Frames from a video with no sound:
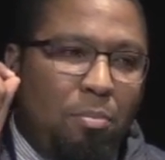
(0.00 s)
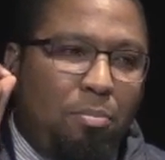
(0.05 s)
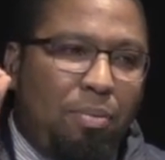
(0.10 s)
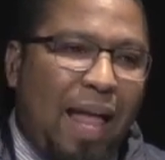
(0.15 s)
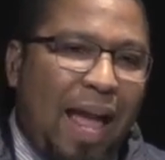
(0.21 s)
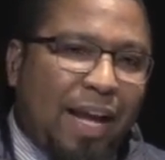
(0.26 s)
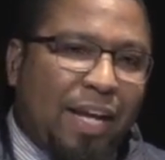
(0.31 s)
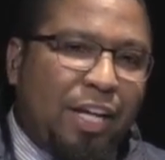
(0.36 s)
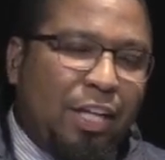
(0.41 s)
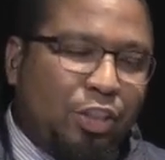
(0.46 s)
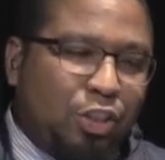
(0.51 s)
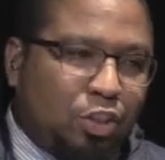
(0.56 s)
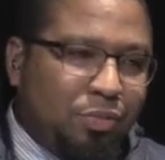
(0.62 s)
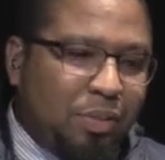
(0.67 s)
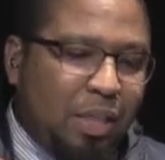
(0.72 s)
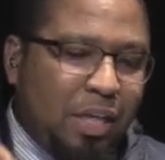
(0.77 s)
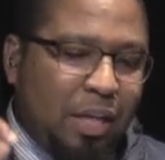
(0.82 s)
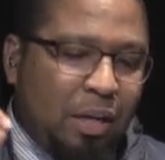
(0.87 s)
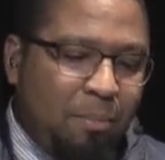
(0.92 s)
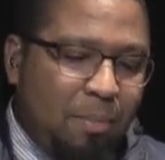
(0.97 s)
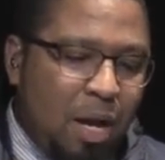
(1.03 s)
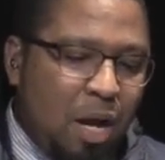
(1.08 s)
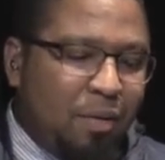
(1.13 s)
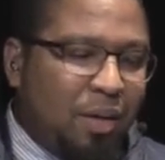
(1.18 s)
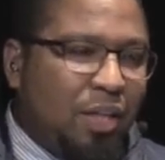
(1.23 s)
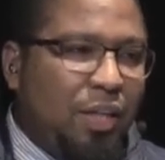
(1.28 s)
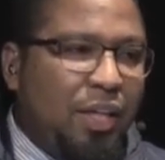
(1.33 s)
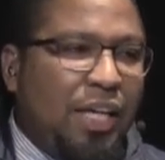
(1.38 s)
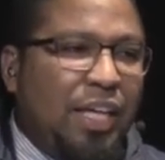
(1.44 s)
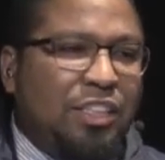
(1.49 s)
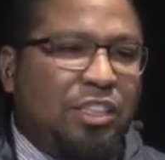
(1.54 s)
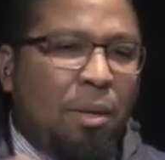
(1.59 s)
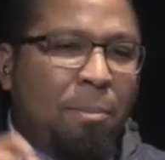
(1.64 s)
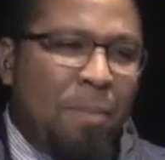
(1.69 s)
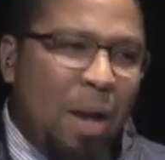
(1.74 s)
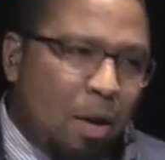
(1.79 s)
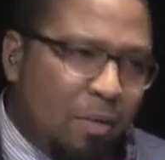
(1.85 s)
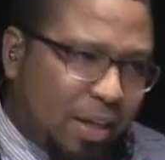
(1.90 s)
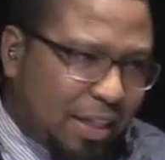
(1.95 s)
Black history in America is
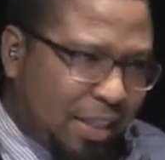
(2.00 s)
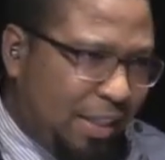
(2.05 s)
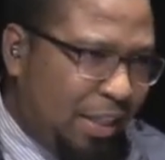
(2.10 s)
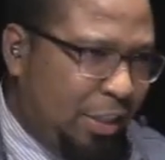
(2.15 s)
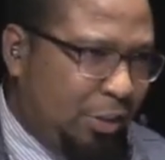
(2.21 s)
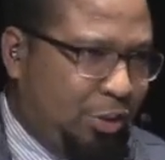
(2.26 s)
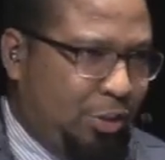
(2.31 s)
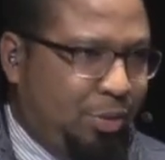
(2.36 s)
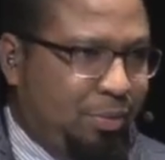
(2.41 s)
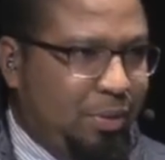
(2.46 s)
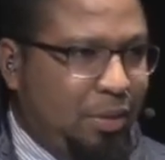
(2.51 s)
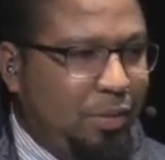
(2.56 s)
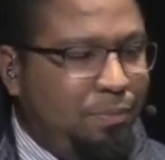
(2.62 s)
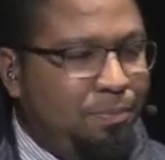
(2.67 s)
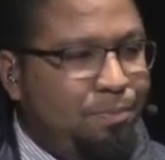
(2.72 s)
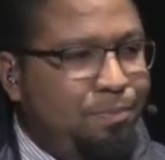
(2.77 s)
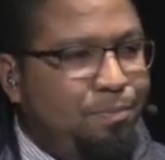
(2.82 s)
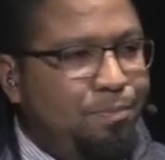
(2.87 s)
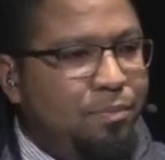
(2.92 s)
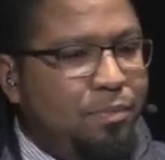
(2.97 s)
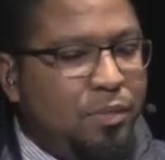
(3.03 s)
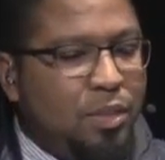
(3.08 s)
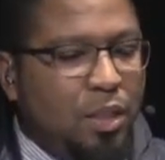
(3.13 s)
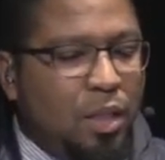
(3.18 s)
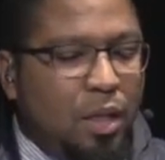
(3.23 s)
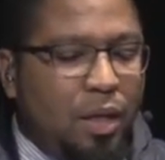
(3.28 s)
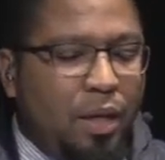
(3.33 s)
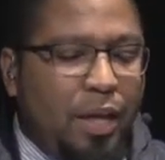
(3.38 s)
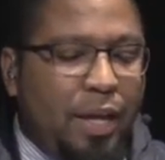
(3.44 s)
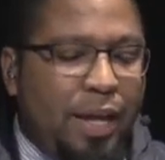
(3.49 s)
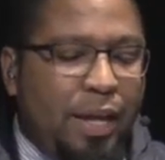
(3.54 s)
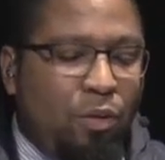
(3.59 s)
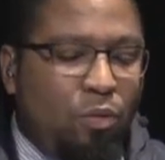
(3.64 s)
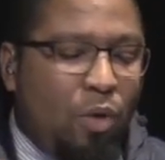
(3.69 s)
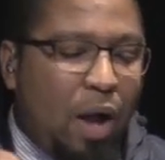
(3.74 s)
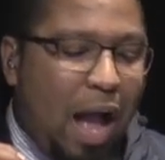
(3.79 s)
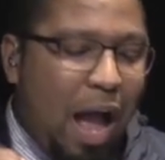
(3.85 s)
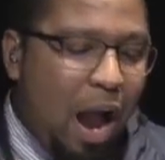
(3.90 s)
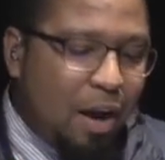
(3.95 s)
American history.
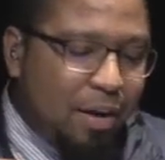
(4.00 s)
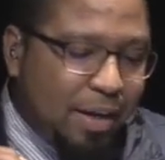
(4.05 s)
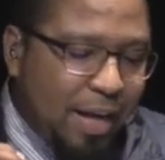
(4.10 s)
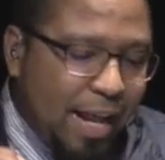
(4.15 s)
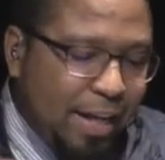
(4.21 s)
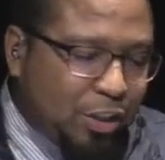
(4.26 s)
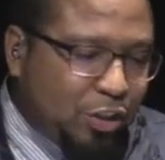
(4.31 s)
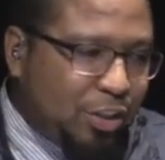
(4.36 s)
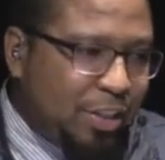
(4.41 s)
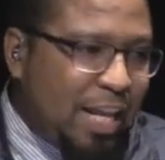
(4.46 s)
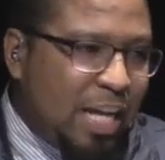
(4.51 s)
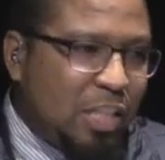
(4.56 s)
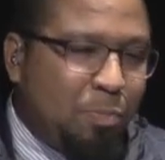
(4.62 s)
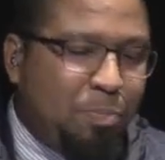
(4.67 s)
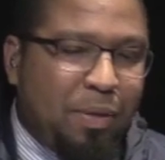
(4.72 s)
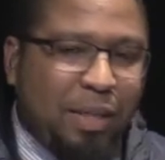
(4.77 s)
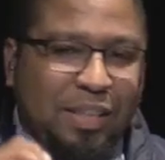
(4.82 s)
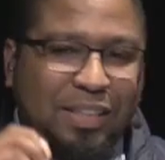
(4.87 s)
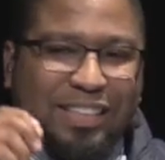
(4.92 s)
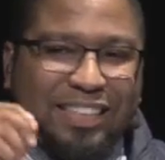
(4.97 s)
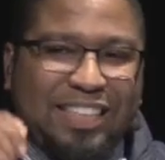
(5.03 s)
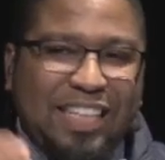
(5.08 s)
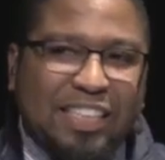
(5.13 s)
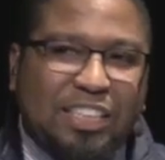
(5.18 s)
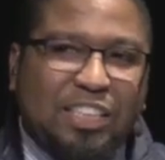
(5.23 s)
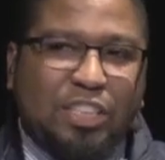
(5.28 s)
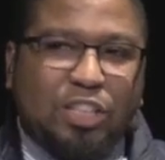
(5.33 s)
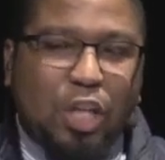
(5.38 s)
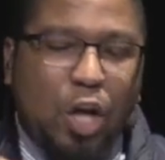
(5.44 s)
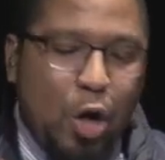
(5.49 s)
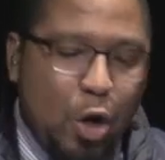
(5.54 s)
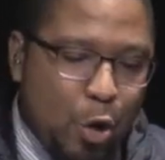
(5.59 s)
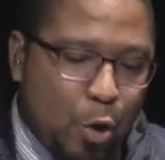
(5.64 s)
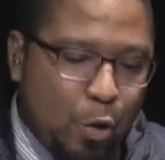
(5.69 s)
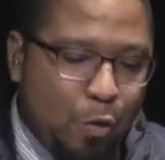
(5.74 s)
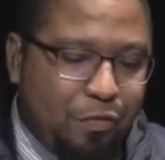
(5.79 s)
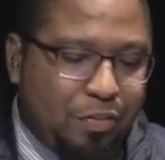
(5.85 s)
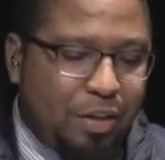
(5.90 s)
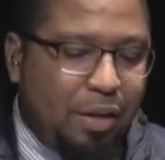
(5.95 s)
And our nation has been
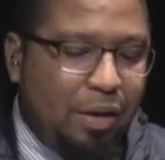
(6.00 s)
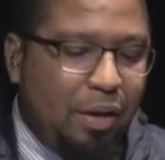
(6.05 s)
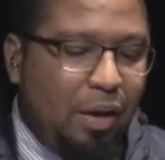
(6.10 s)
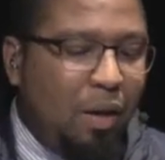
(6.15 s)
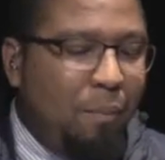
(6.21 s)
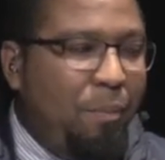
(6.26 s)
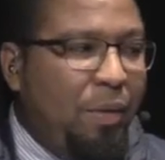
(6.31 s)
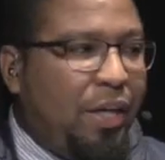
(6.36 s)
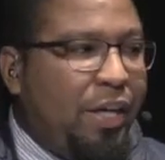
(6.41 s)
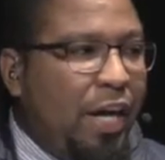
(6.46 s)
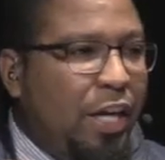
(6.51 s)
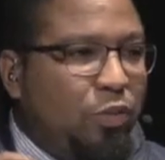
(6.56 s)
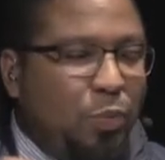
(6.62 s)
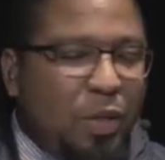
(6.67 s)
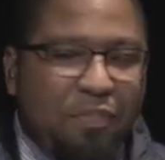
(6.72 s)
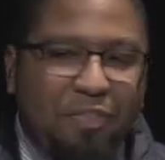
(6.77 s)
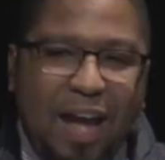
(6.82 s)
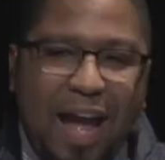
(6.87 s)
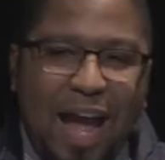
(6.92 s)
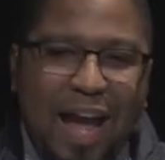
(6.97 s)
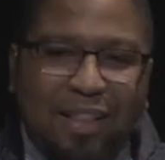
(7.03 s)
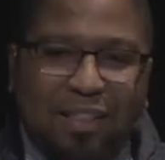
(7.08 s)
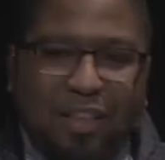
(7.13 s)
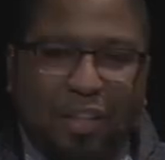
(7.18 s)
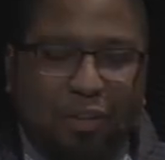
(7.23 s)
disserved because we've had